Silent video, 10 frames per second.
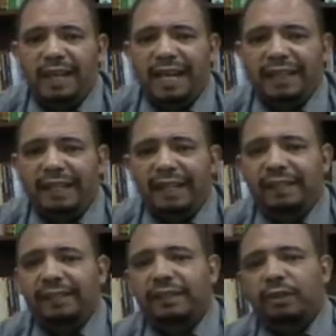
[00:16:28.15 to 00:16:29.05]
a
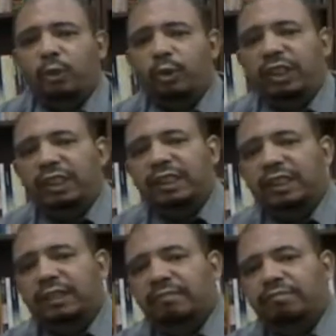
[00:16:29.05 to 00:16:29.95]
narrator who
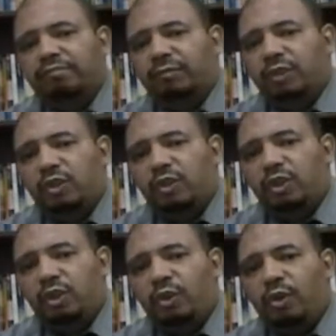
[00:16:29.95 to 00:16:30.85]
is
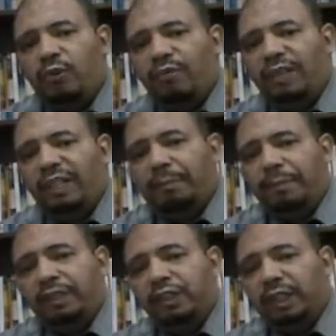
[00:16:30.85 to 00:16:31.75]
so very
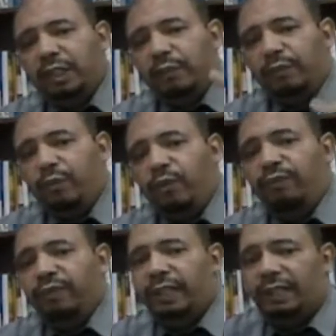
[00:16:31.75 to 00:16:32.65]
much
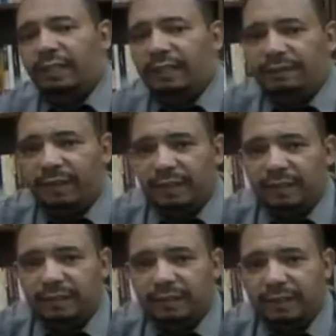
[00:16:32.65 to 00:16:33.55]
involved in the
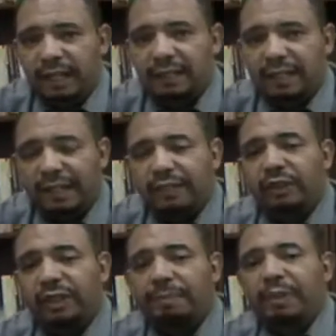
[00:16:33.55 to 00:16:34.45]
events. The narrator
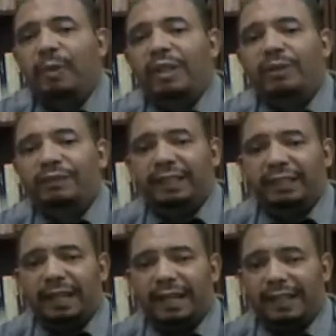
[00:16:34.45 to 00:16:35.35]
can be one of
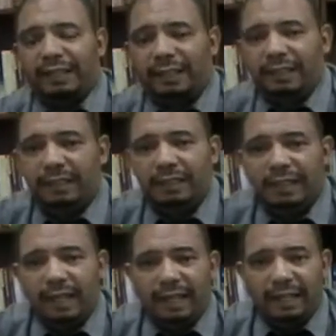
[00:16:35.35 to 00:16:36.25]
the
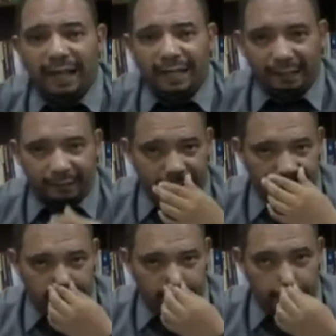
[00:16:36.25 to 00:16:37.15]

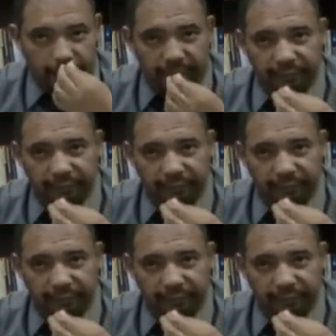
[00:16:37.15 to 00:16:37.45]
characters of